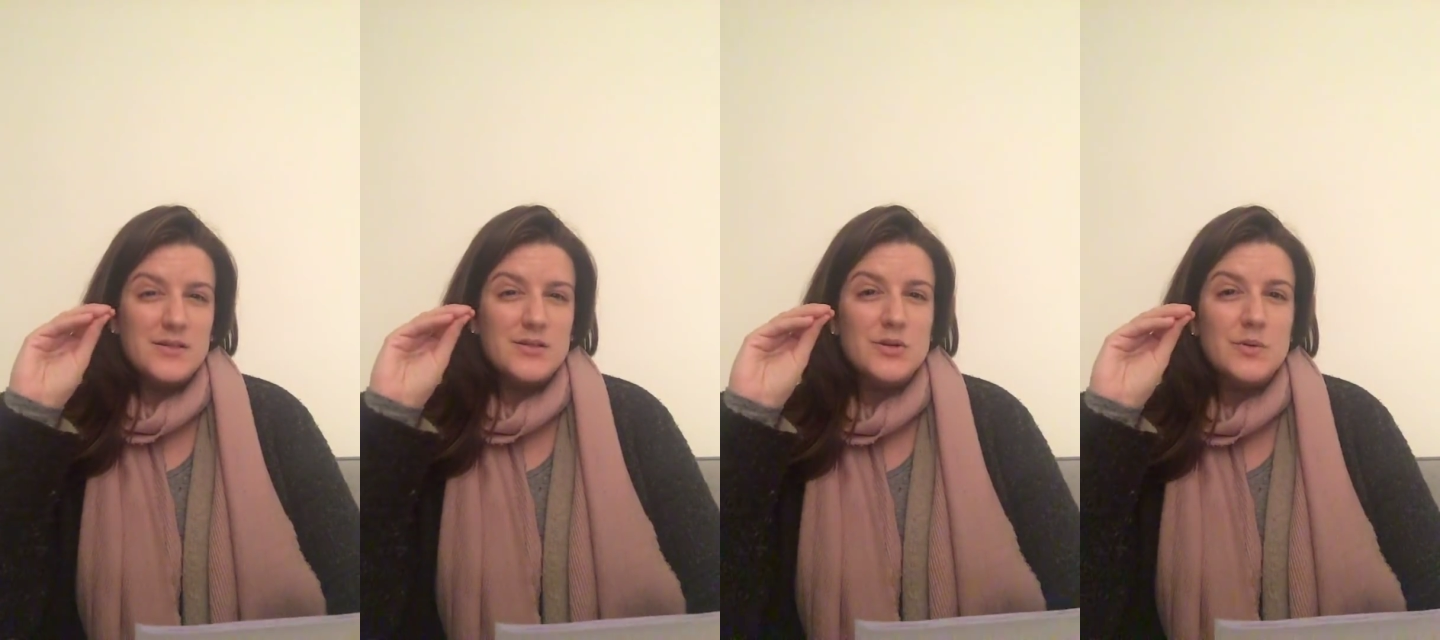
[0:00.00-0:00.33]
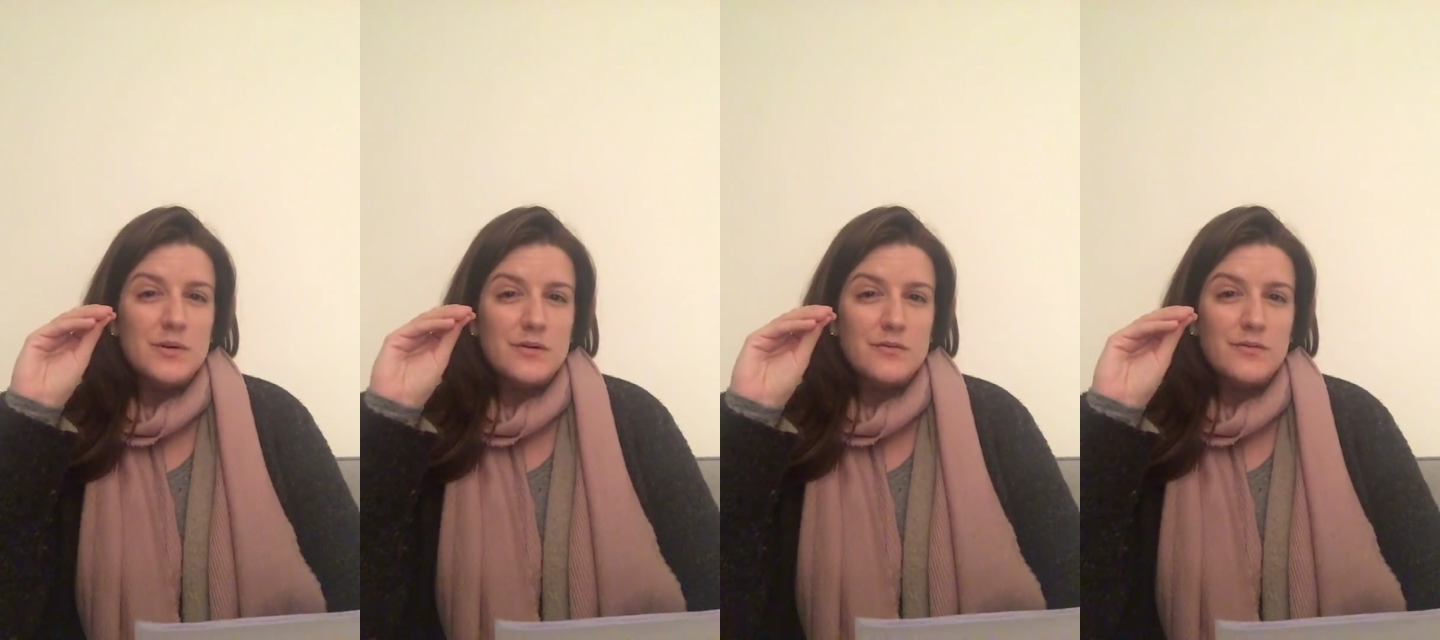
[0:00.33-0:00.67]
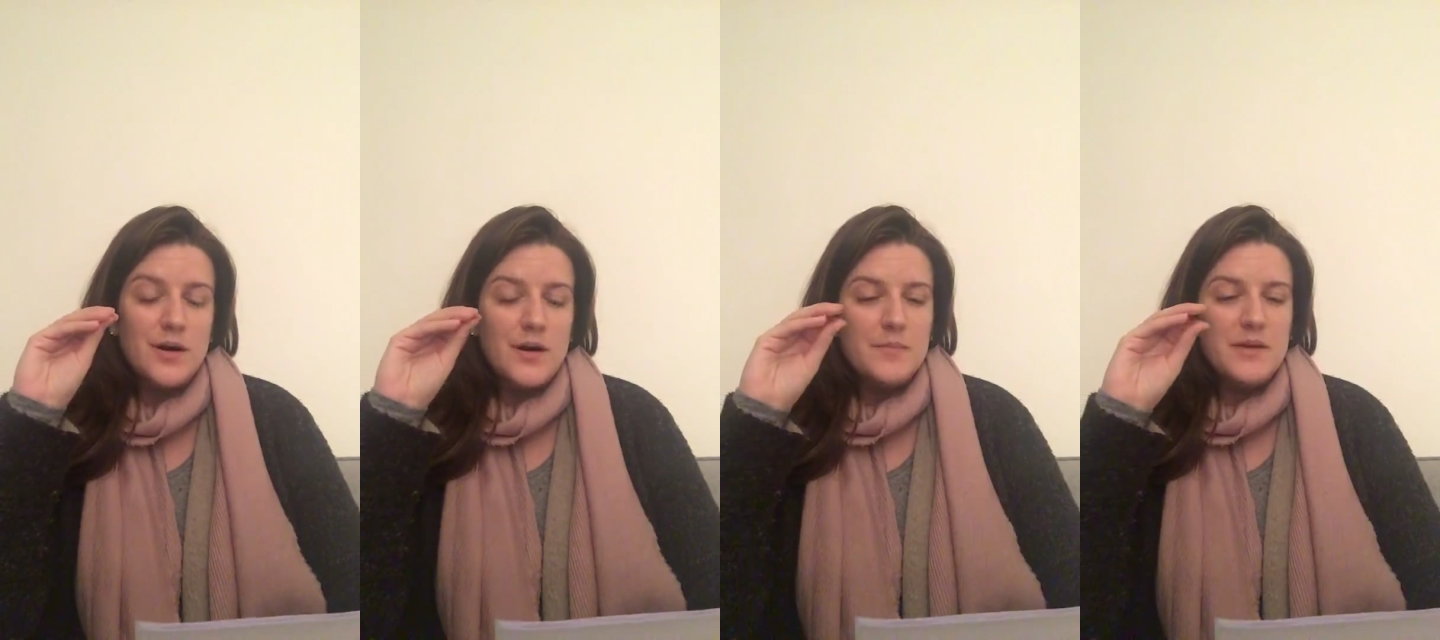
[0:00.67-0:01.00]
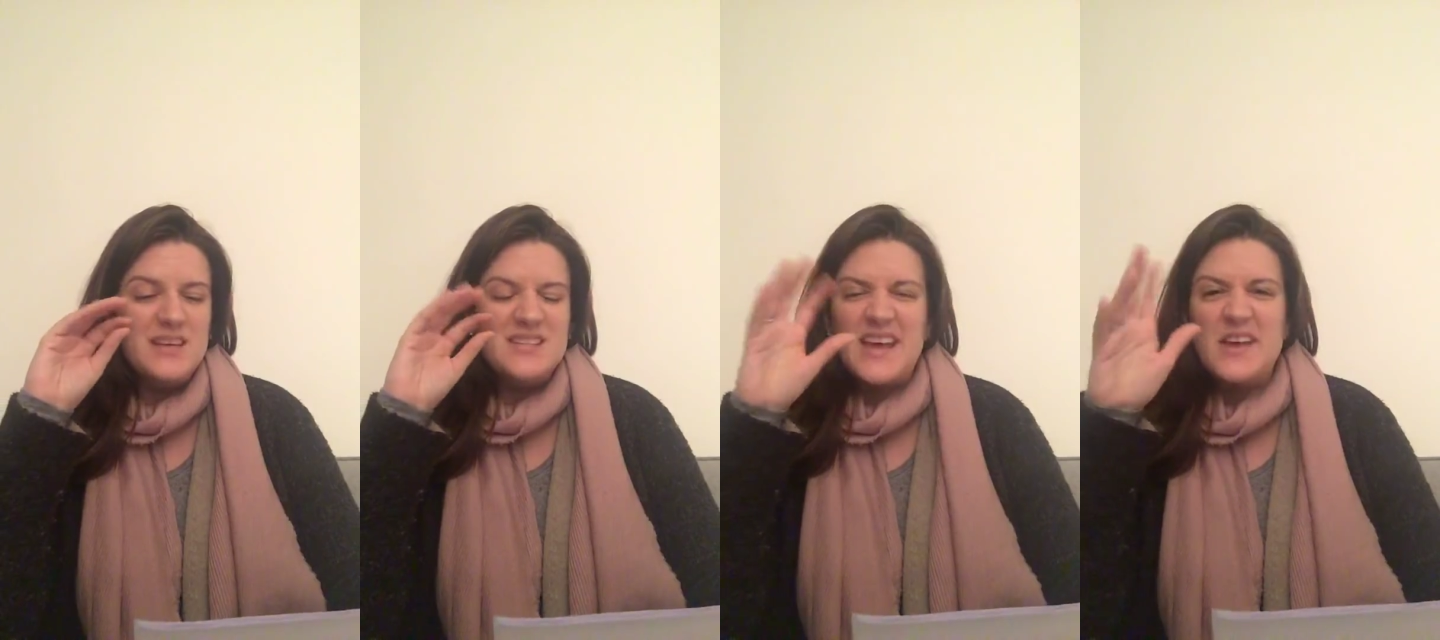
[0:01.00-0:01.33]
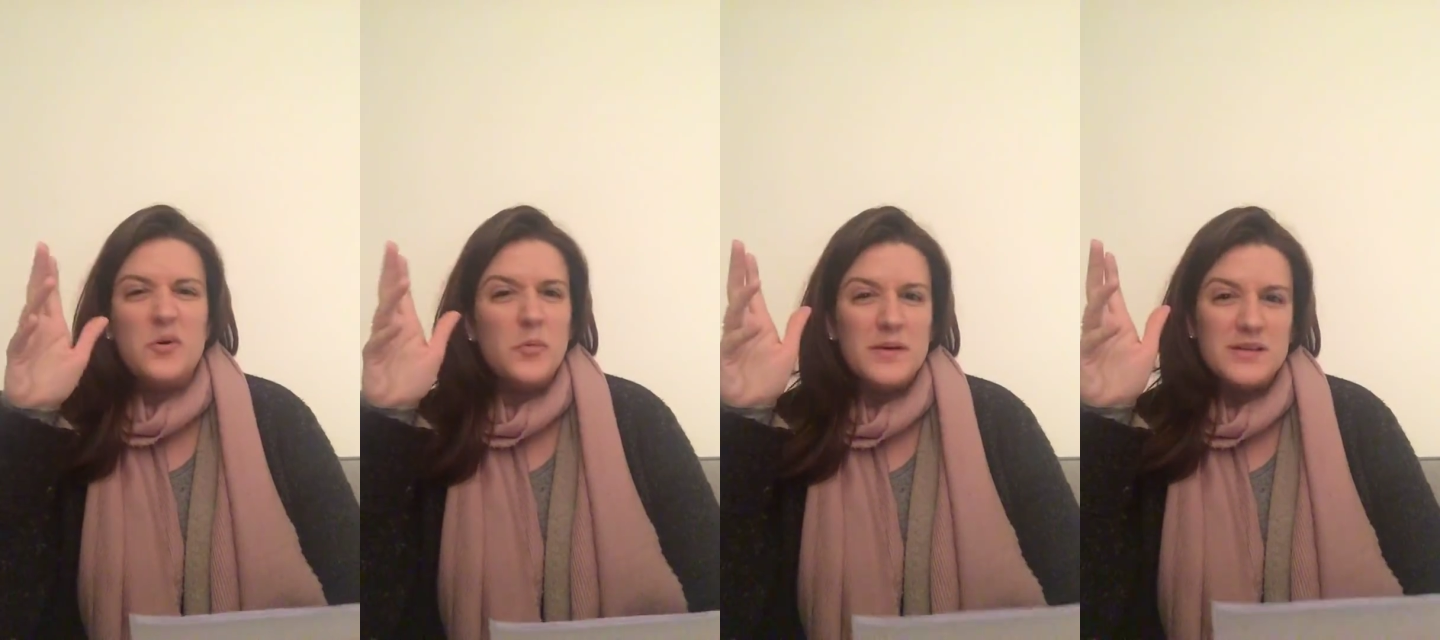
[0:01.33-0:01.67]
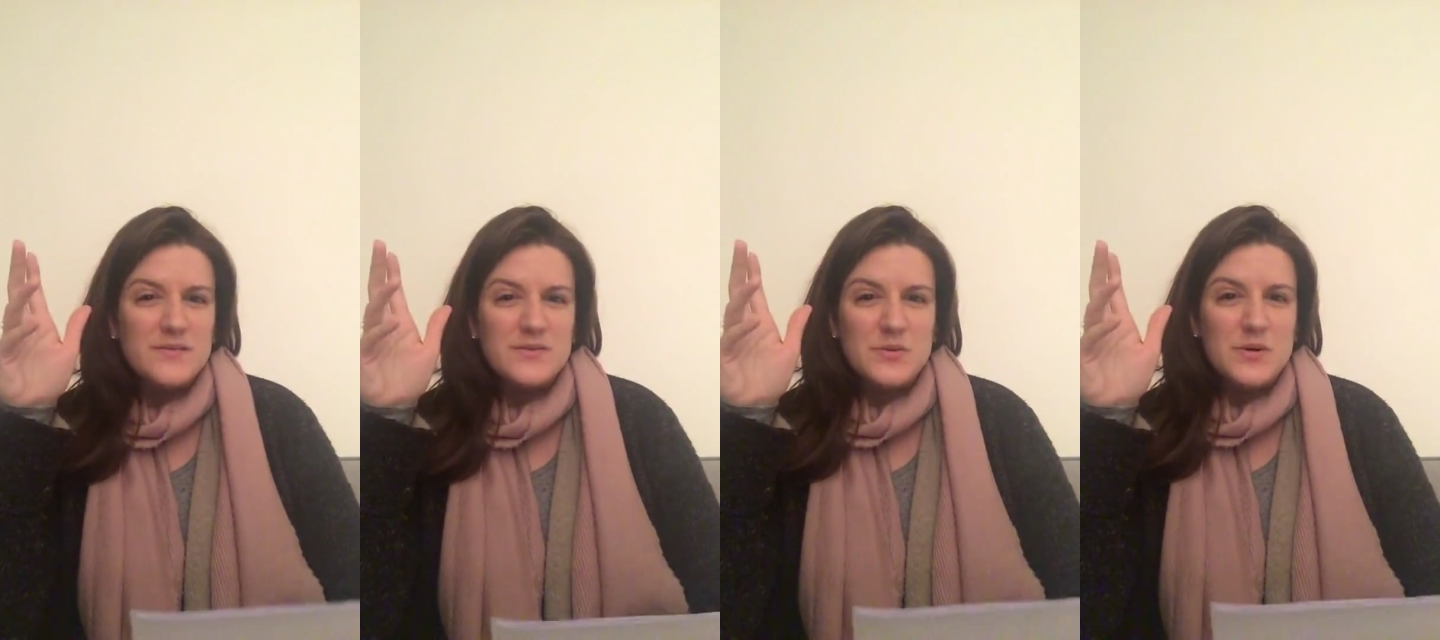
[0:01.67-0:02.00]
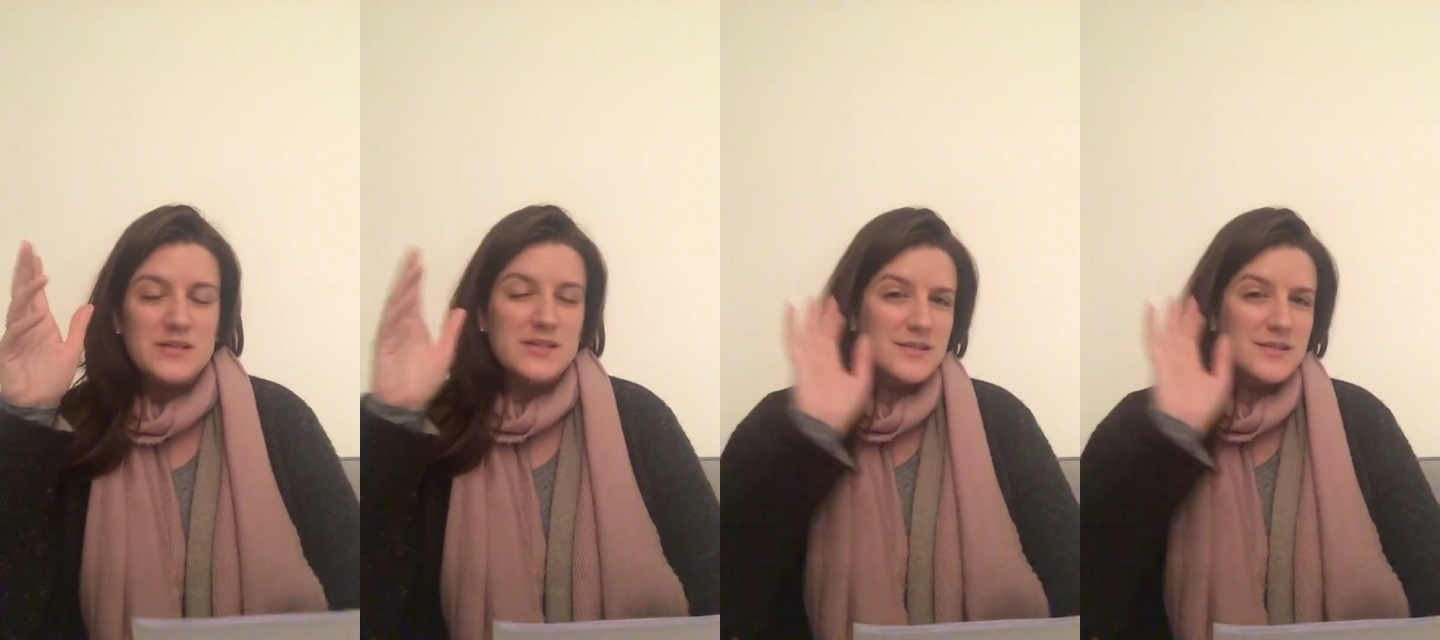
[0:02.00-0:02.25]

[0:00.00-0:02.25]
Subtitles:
to do with entanglement of sorts.